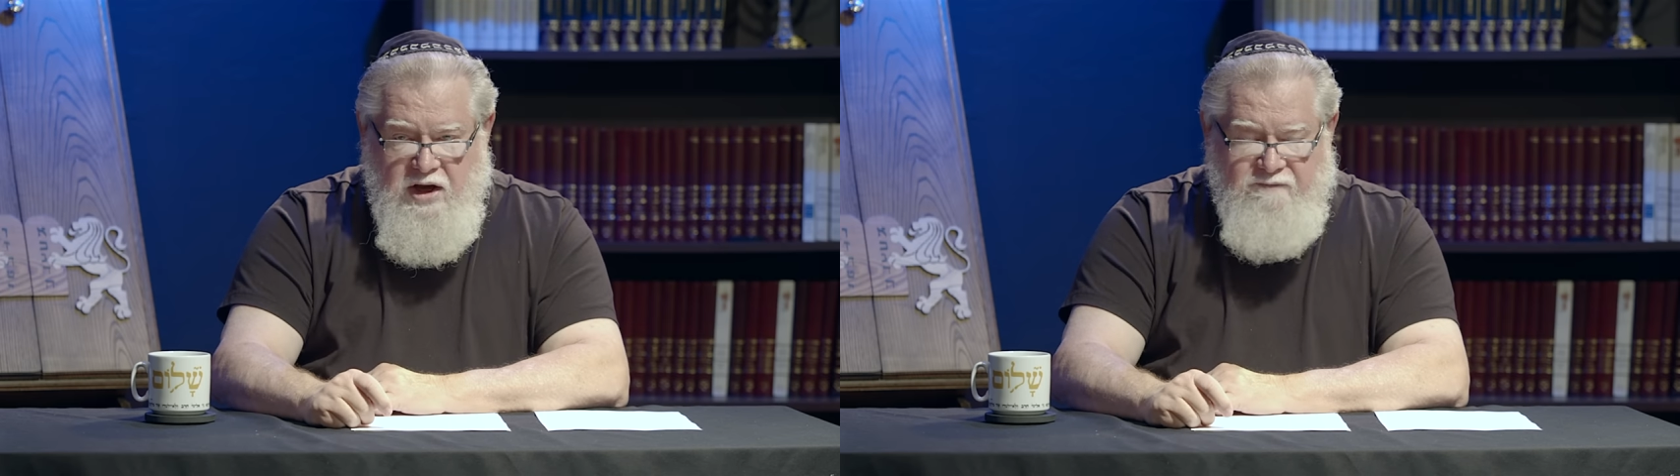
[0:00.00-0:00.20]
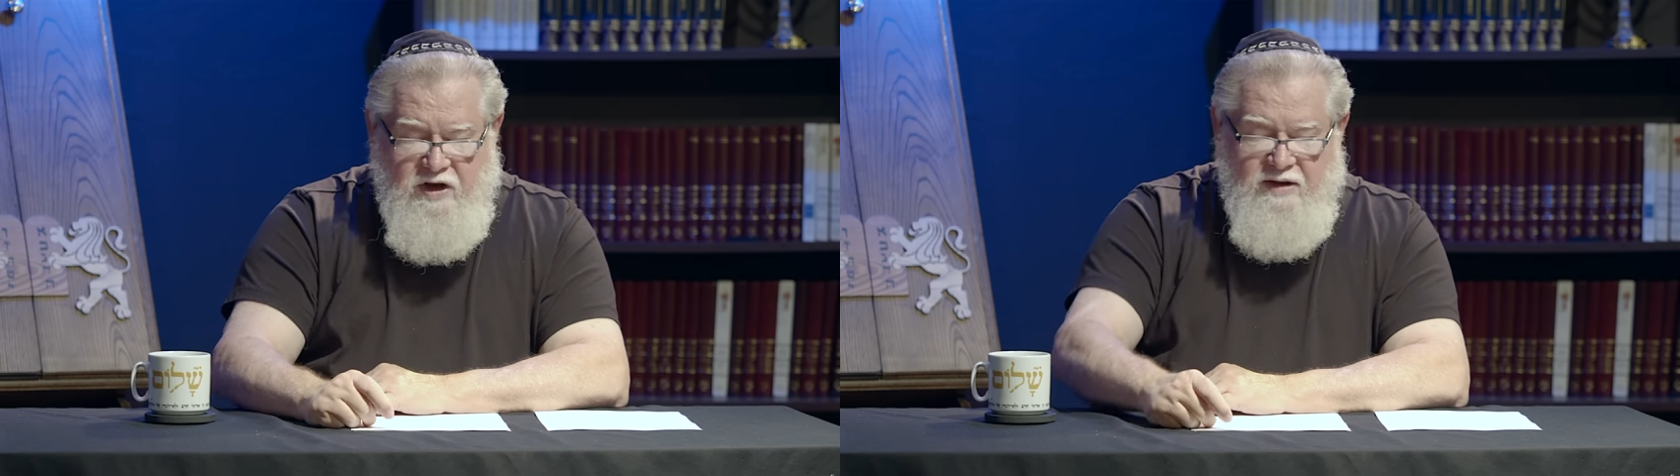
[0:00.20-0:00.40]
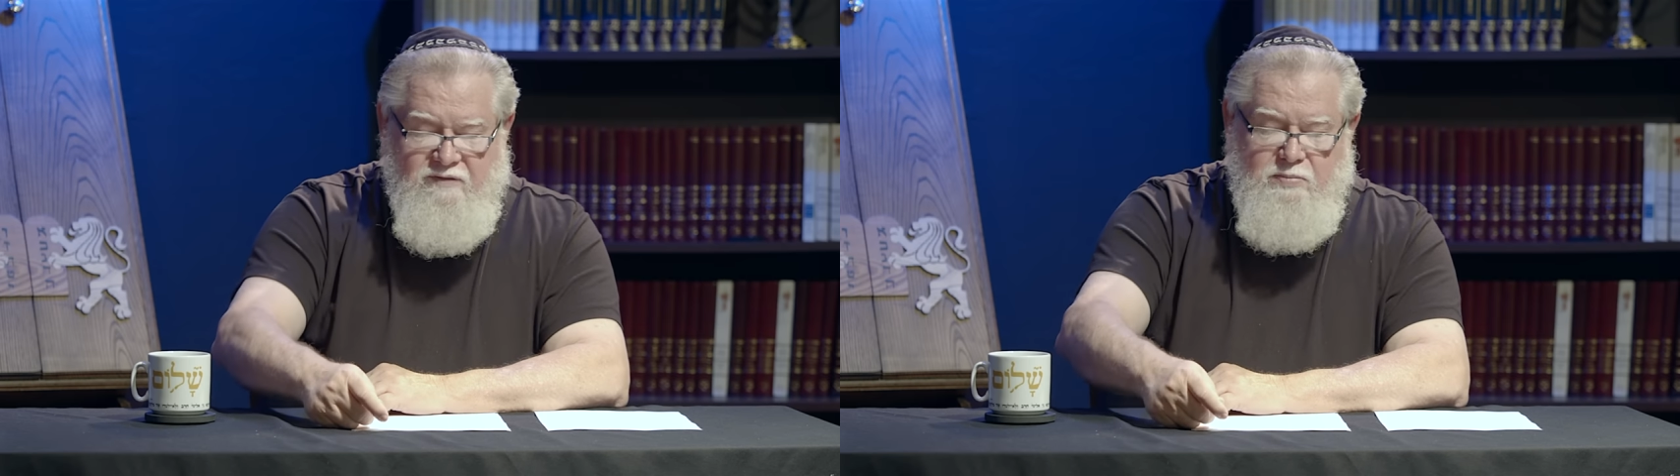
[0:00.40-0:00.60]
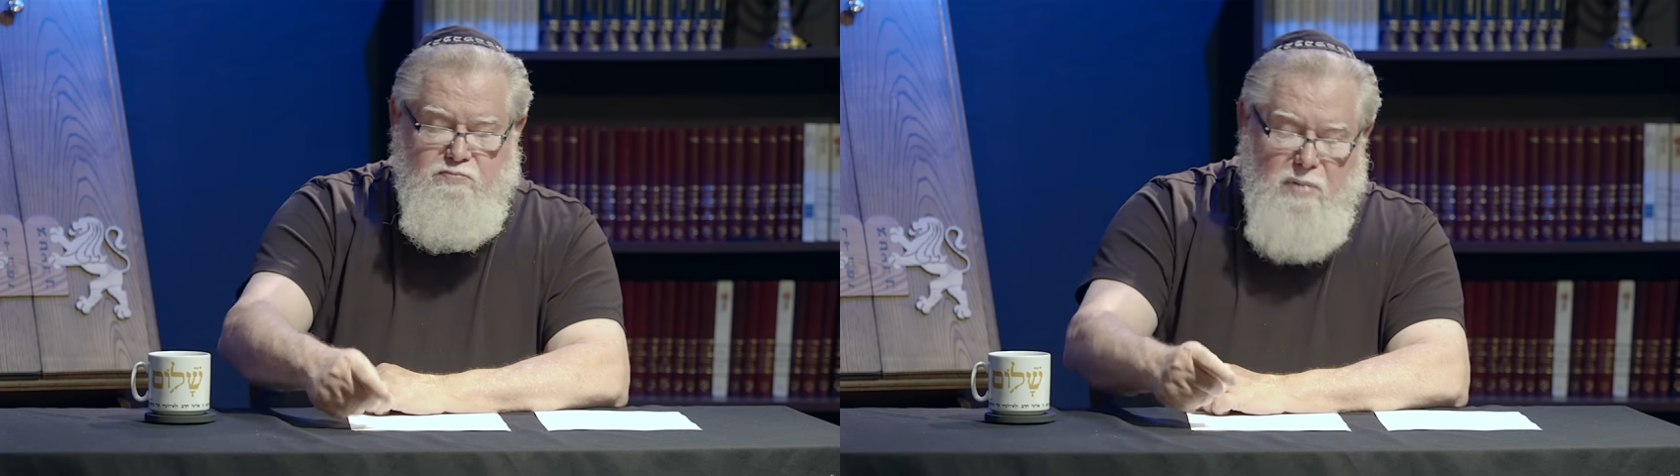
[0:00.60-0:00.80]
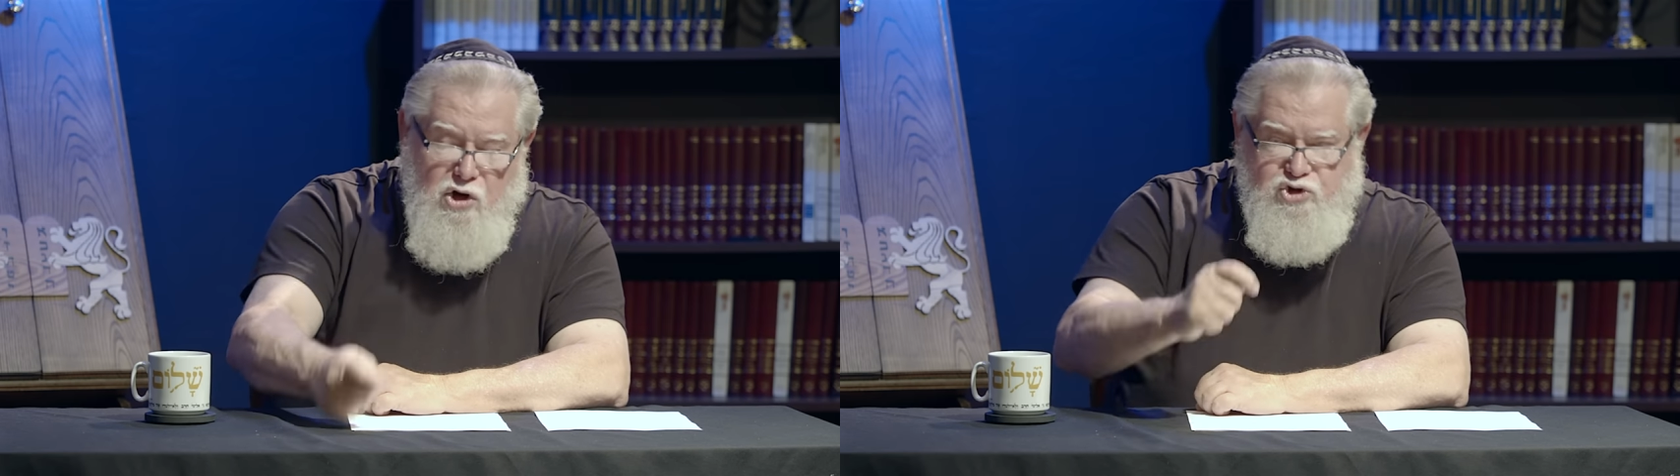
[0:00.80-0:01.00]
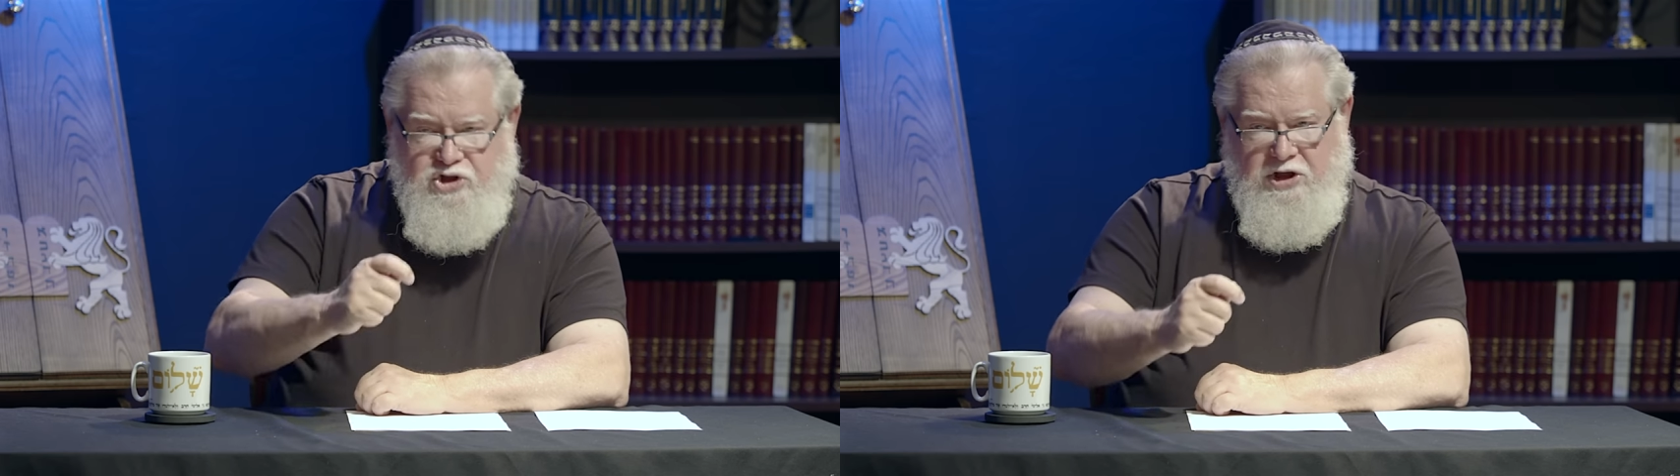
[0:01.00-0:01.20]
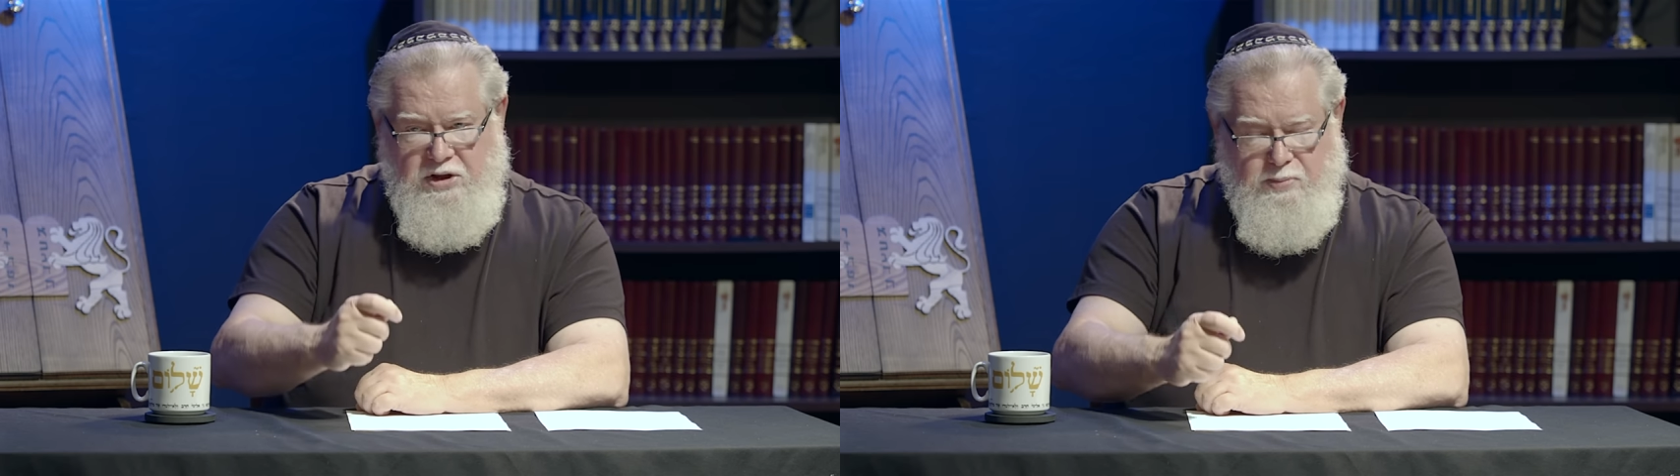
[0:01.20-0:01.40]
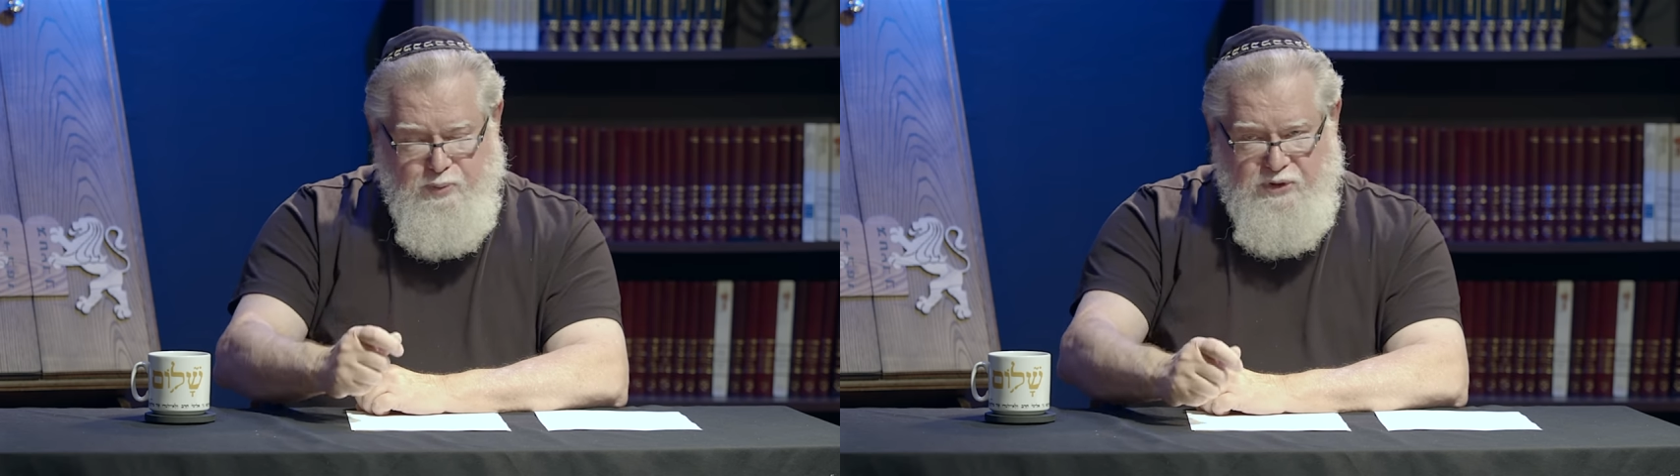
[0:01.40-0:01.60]
of even
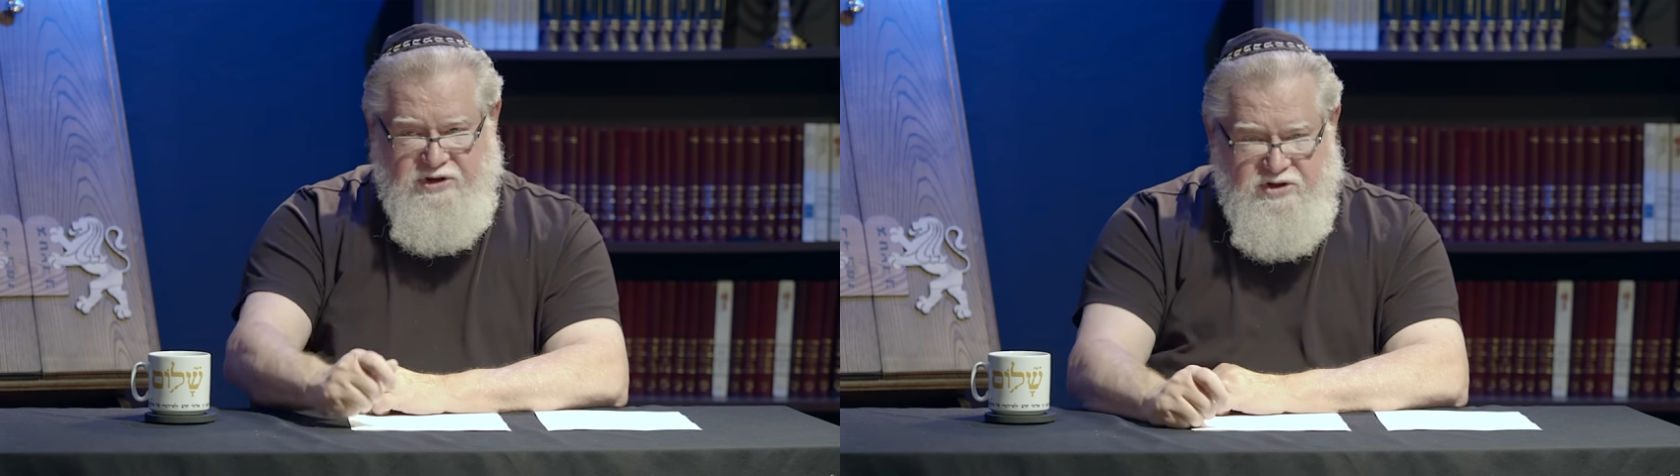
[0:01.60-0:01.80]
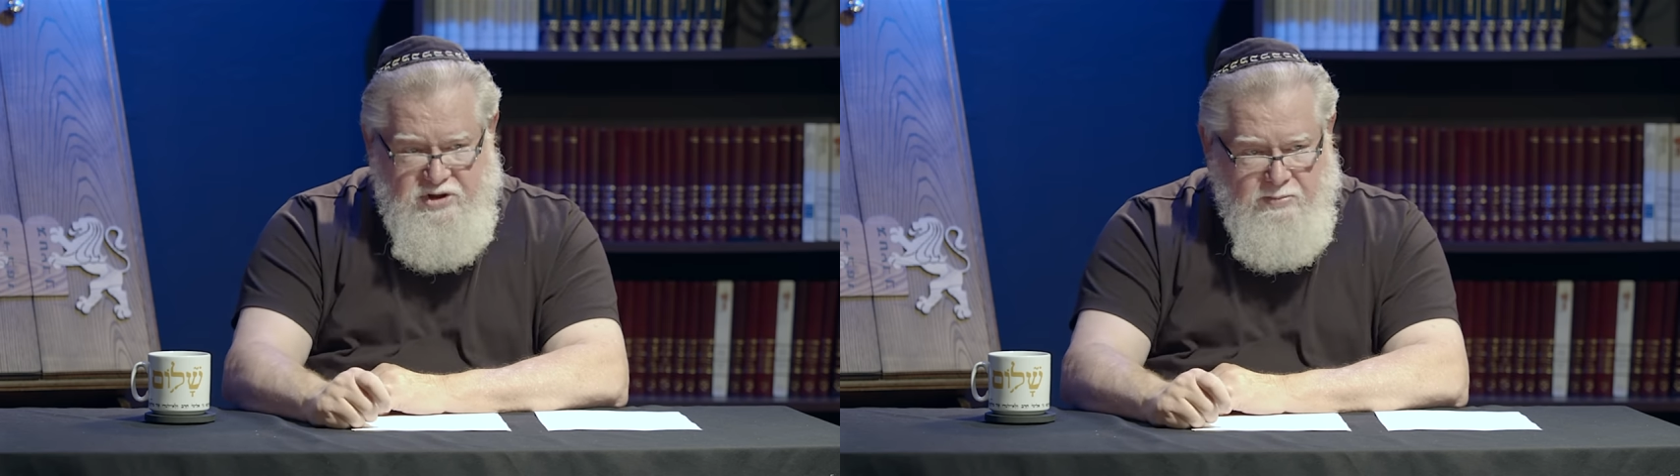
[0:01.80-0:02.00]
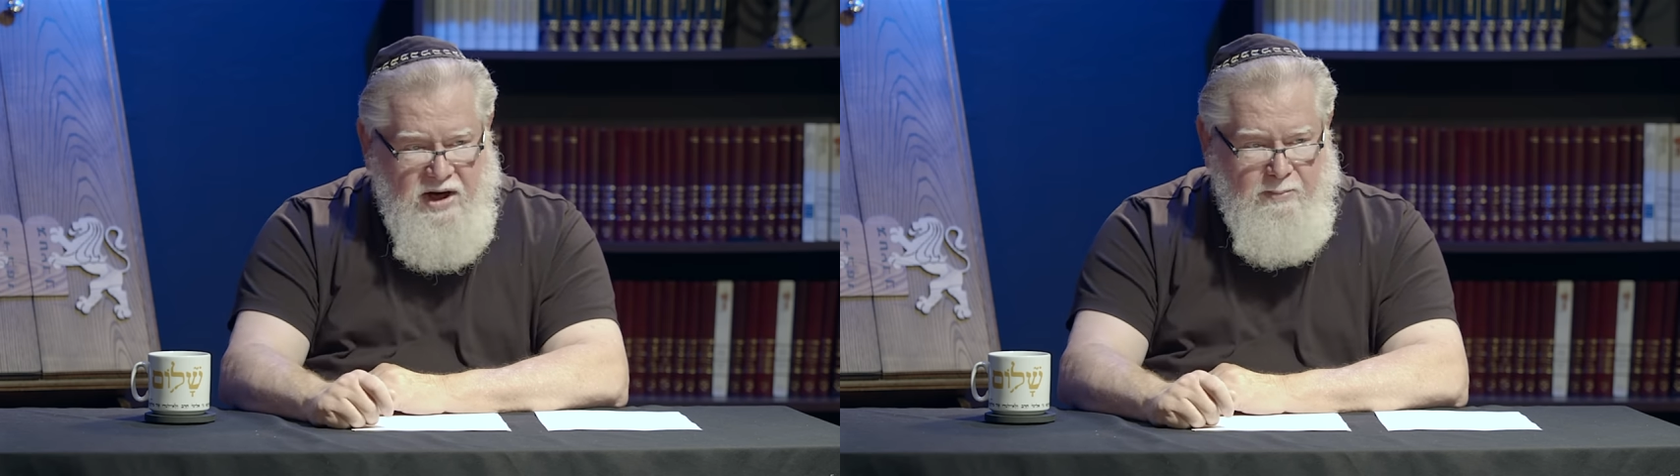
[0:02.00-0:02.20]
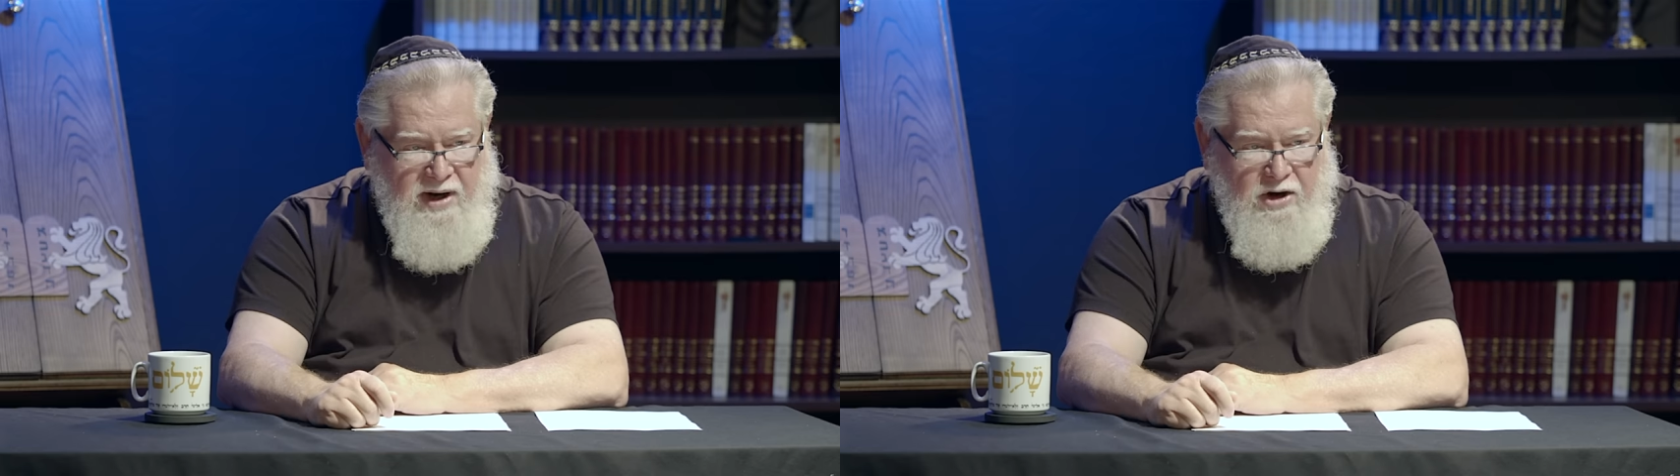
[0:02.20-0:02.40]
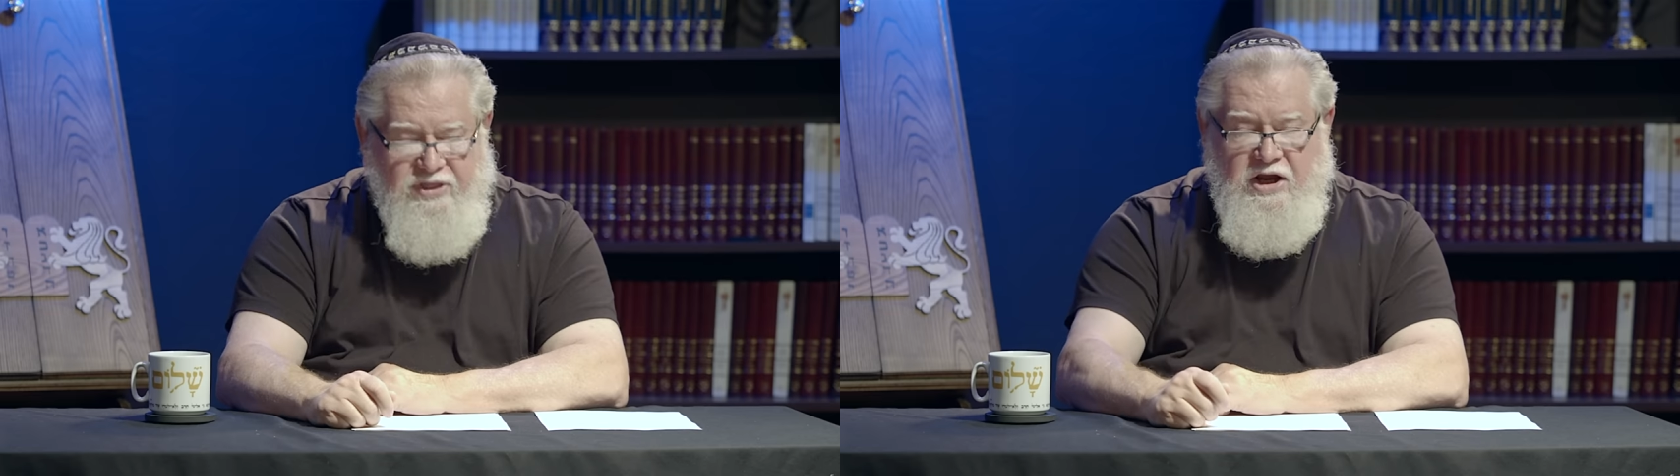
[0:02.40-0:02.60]
motioning to put this in my mouth.